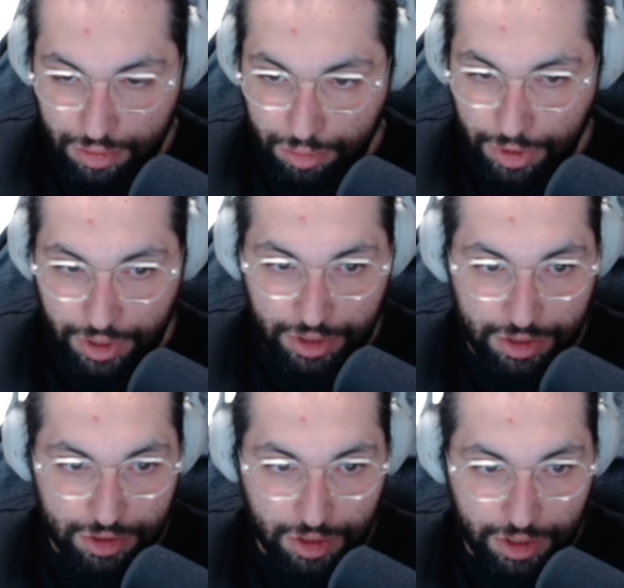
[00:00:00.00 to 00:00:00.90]
pretty easy
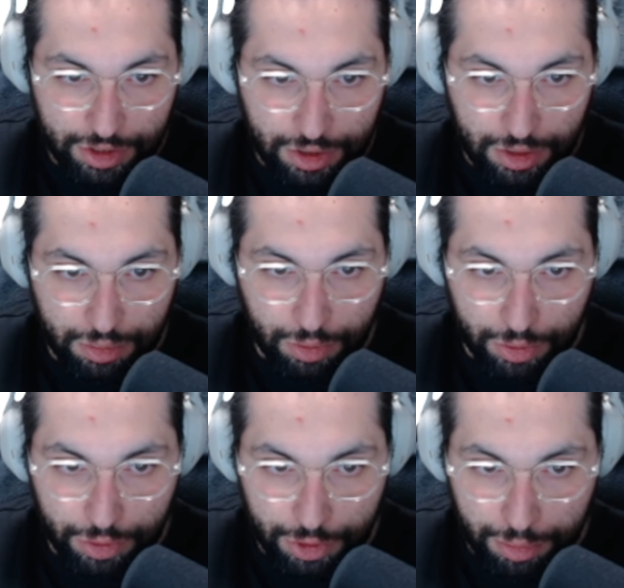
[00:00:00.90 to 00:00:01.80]
installation. We'll
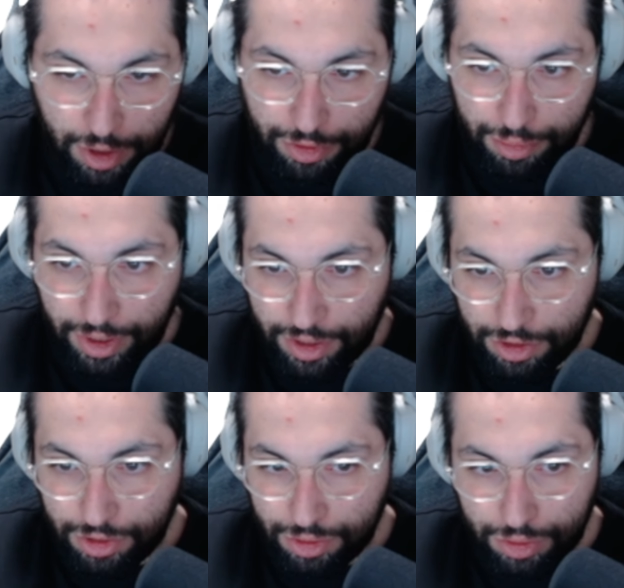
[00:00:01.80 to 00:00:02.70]
use a Python
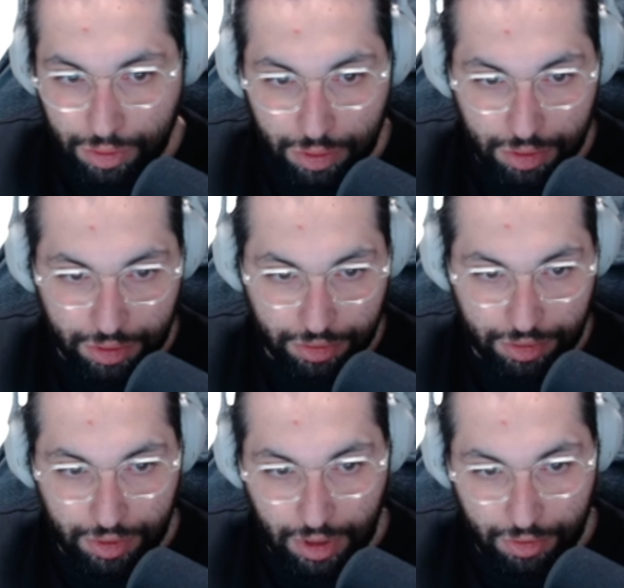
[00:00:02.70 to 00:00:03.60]
package to install
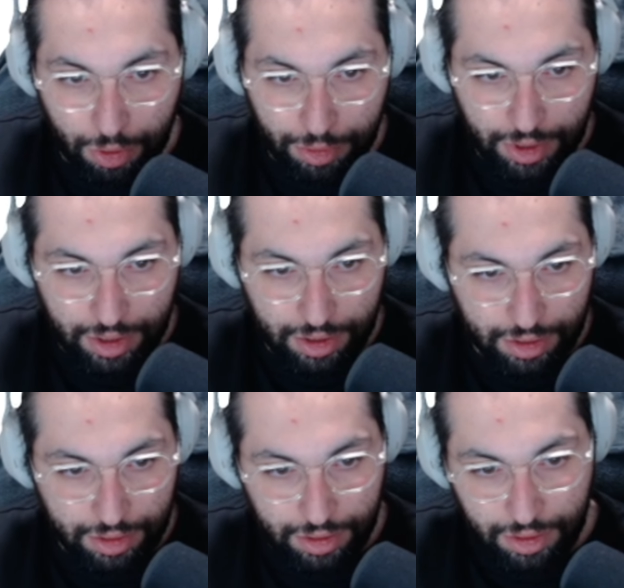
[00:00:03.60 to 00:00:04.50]
Data Formulator,
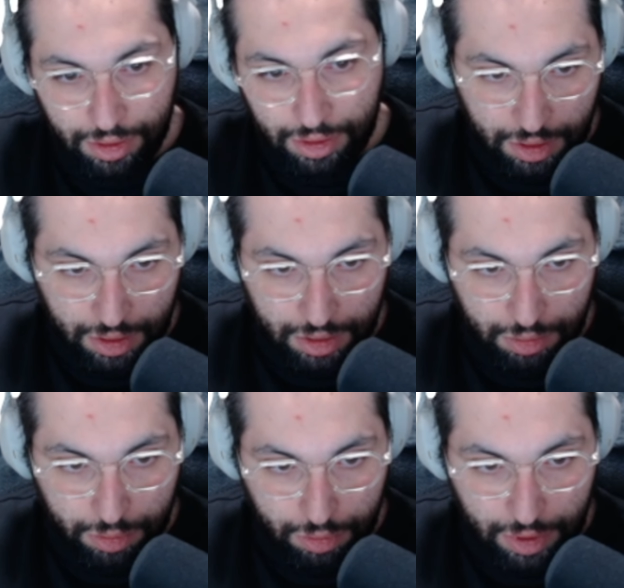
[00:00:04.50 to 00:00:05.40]
and then
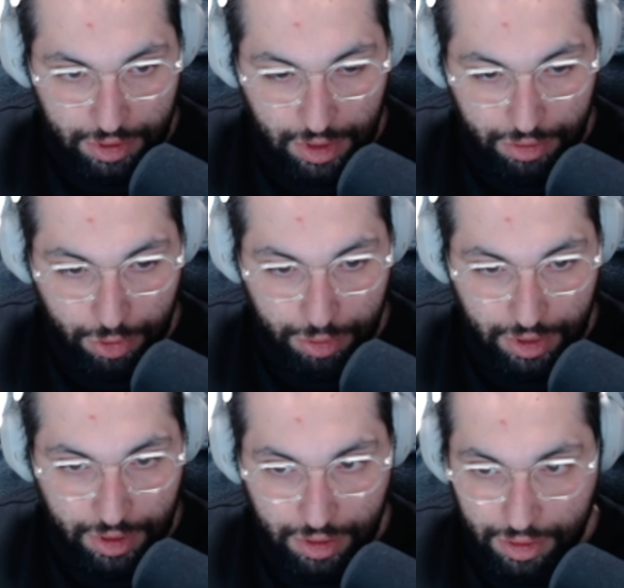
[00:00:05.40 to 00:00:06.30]
we'll run Data
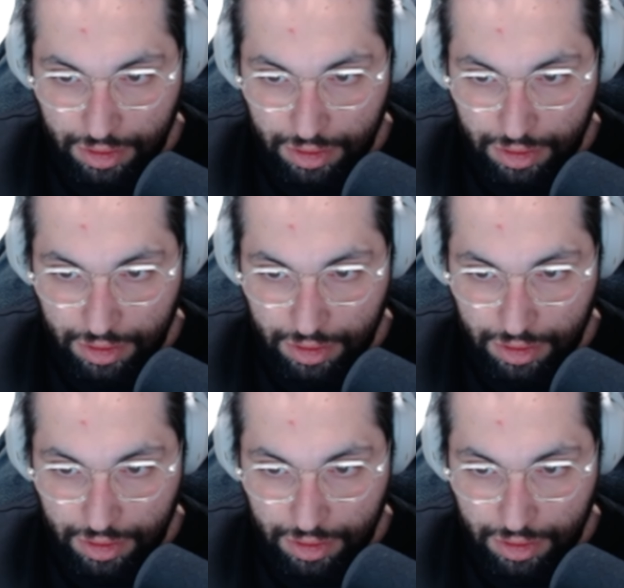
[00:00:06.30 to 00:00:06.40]
Formulator.